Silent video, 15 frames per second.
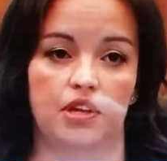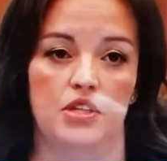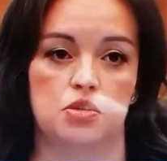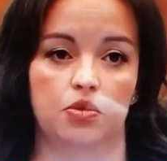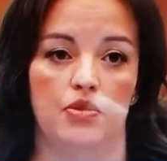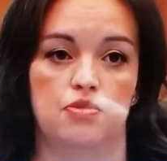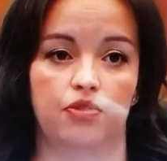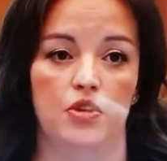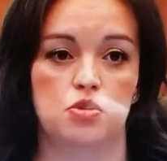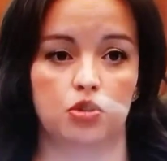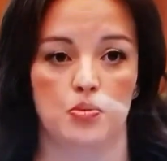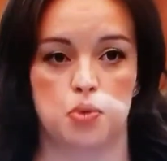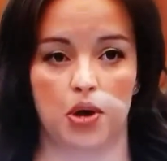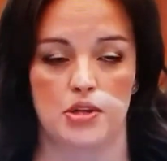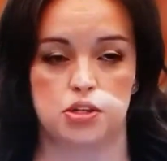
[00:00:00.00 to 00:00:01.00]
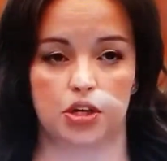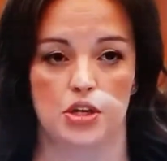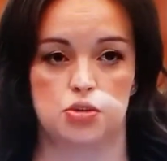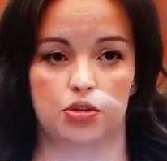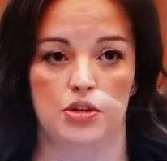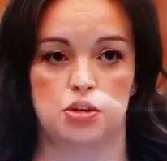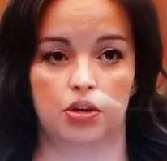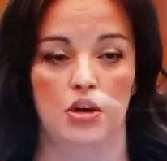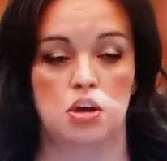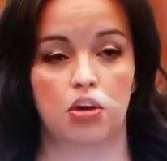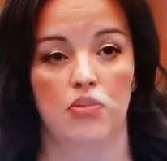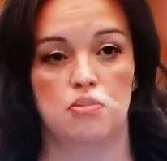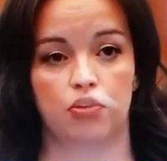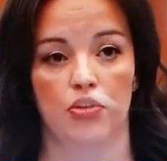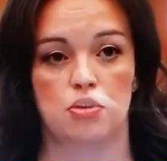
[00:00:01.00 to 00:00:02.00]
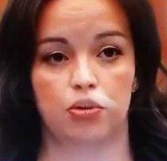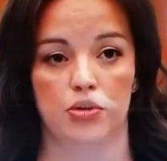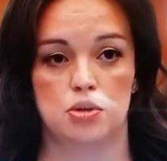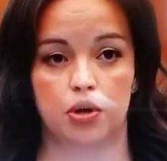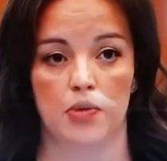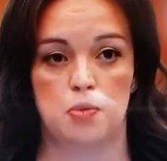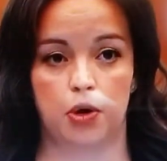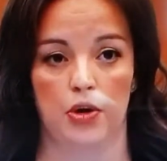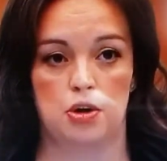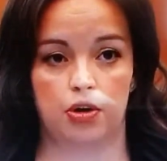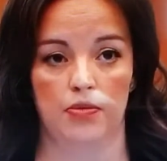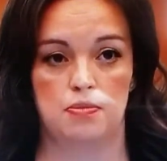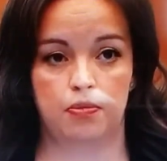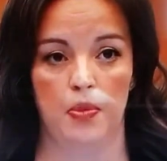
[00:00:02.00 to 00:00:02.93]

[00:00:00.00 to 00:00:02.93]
into a future prosecution for third-degree murder.